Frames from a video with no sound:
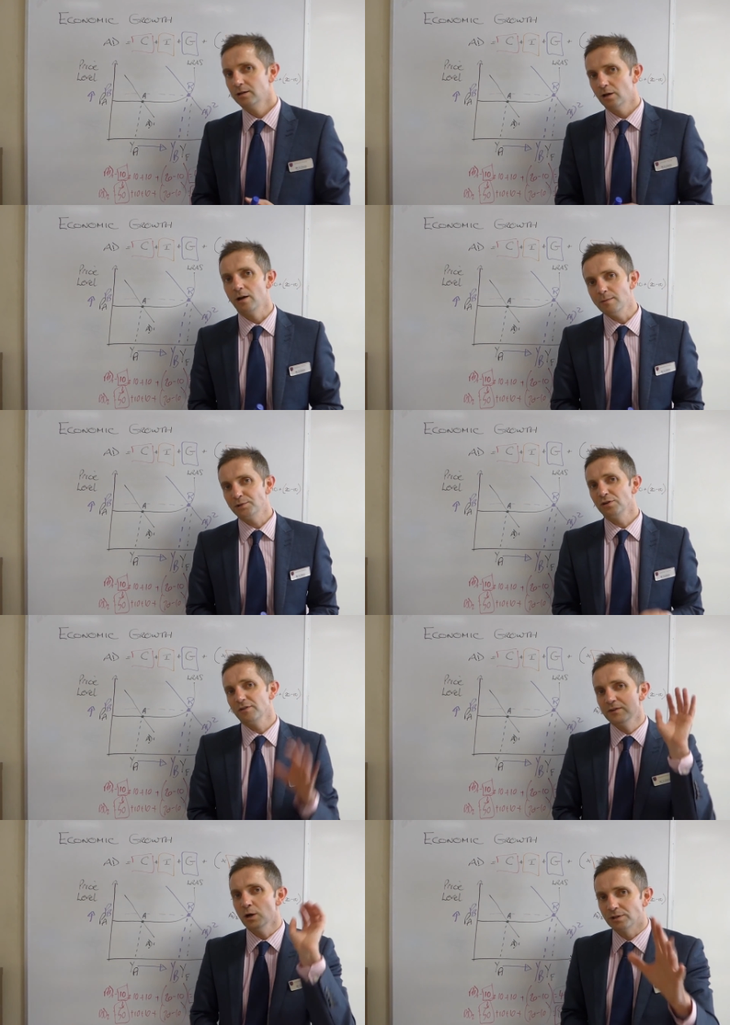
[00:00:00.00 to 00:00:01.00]
Now, I'm sure
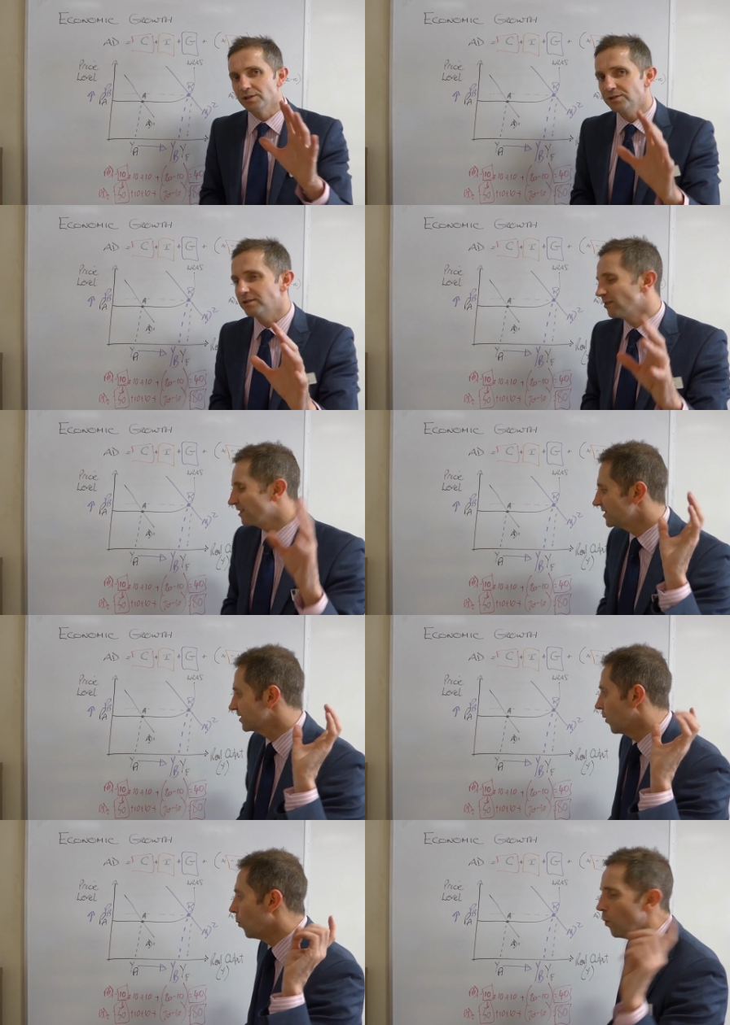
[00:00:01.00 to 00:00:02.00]
you've noticed there
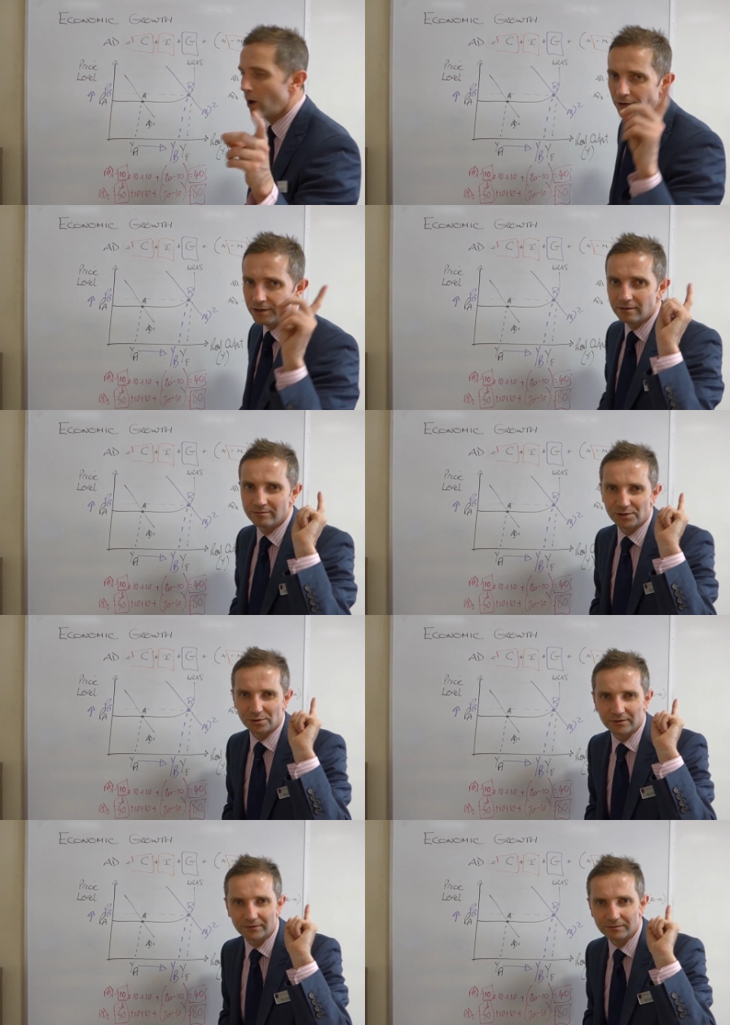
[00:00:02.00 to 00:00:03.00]
is one
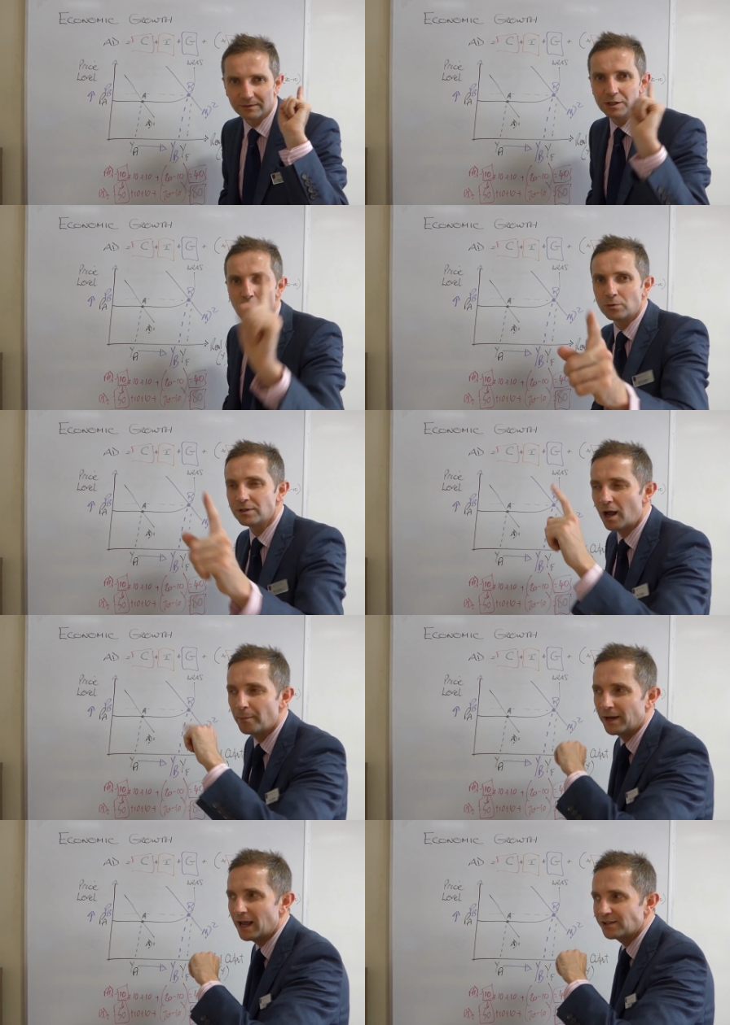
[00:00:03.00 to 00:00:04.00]
sort of
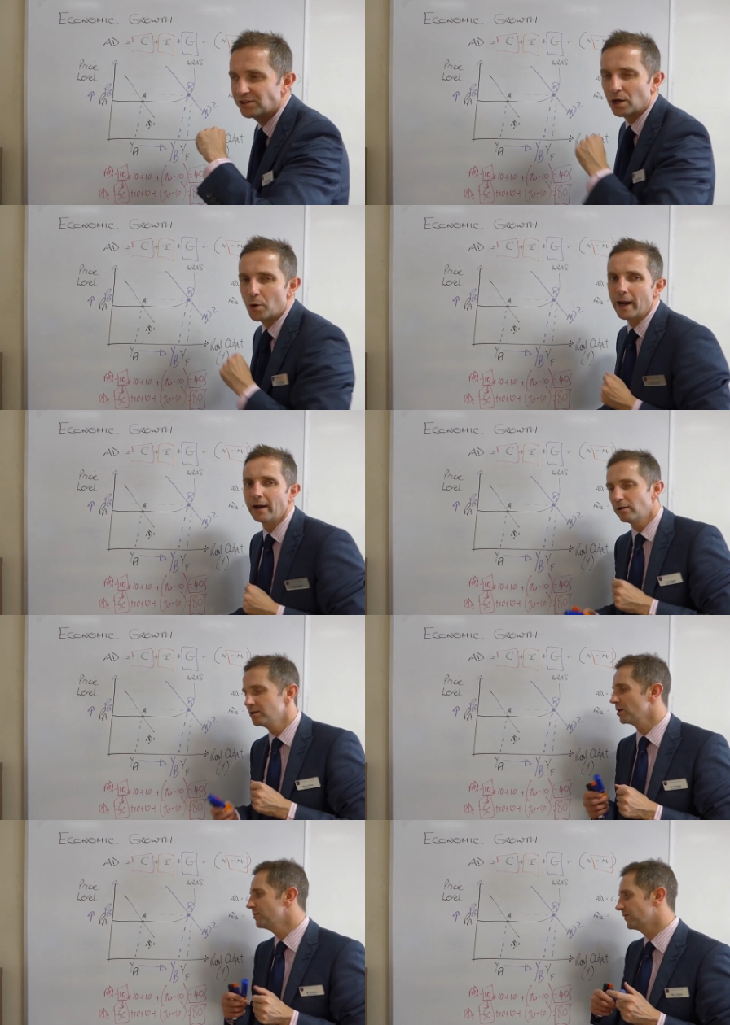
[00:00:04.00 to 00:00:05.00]
nota benesto here
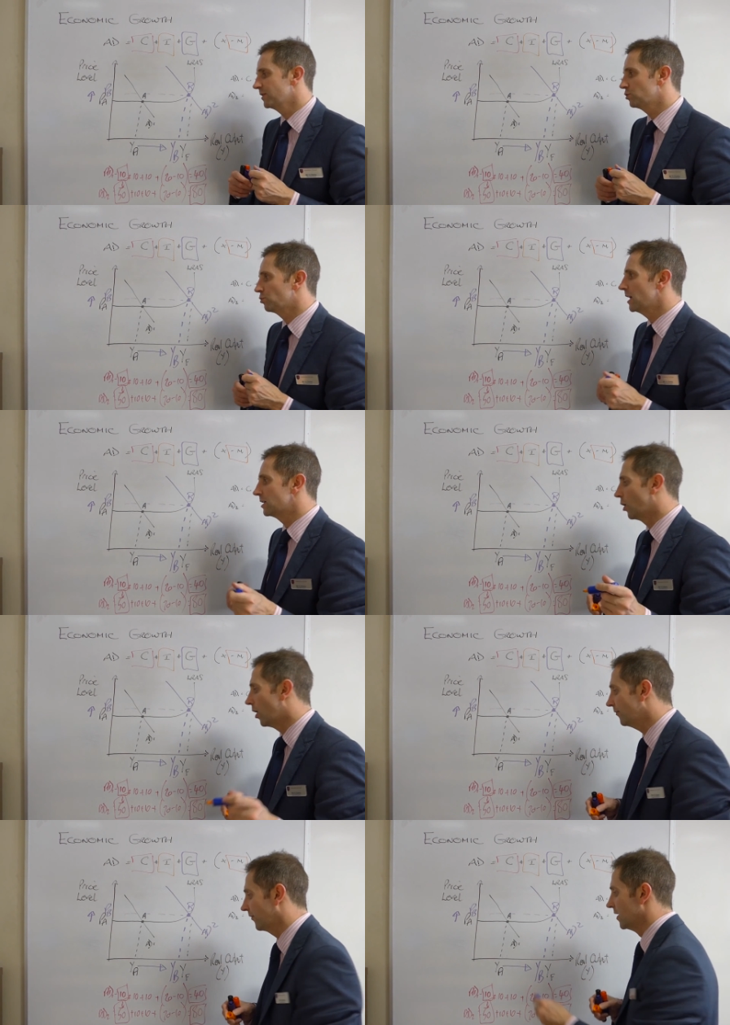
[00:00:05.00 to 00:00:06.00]
in terms of a
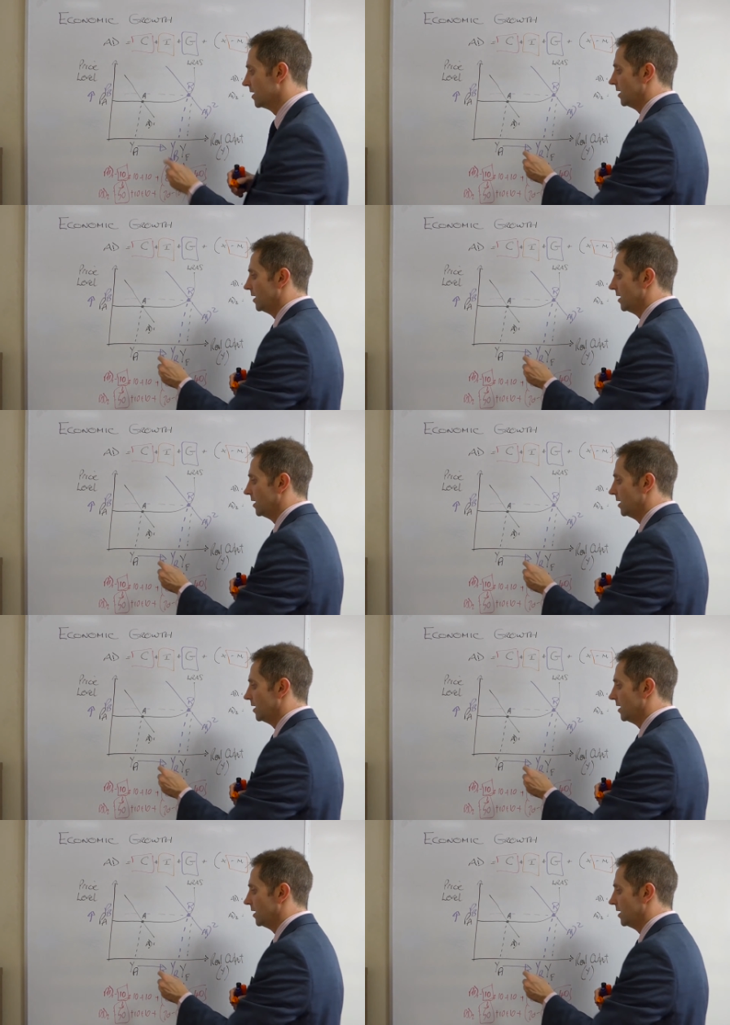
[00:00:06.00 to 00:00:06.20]
trade-off.